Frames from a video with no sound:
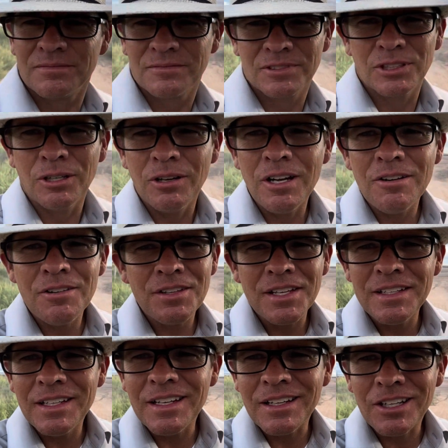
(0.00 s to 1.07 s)
So
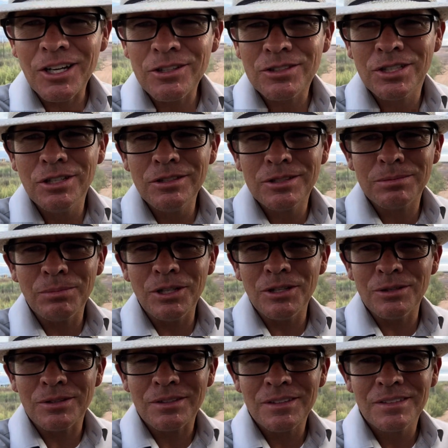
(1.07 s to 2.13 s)
everything didn't go too
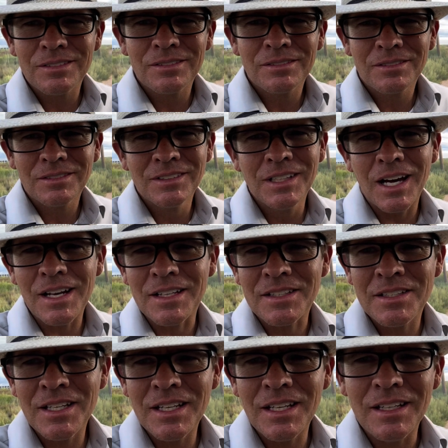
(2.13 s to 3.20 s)
smooth. Got a
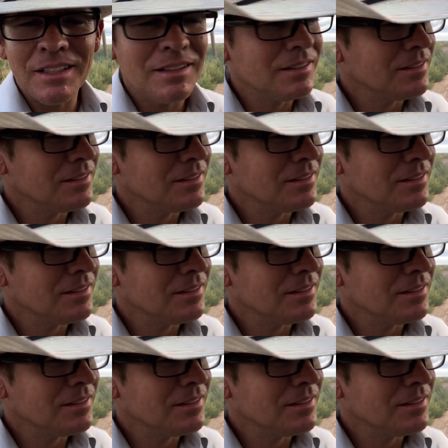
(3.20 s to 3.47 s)
ticket